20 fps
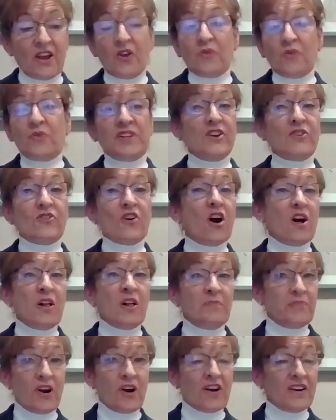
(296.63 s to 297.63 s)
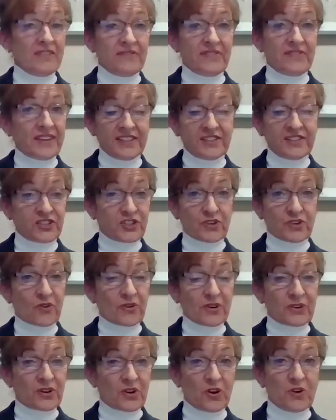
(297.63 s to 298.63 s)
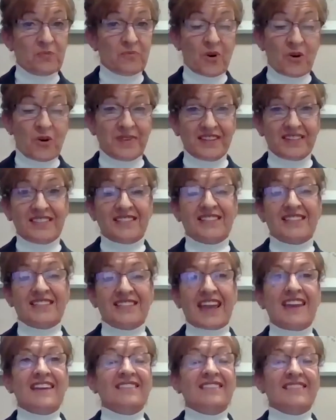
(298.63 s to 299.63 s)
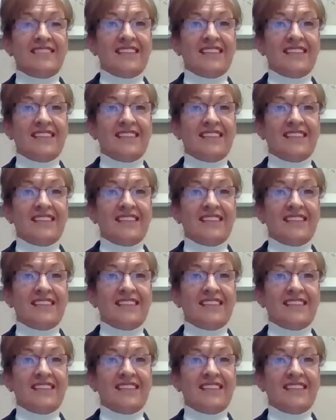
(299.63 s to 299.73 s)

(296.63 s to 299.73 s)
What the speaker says: Well, you're all part of a historical moment today.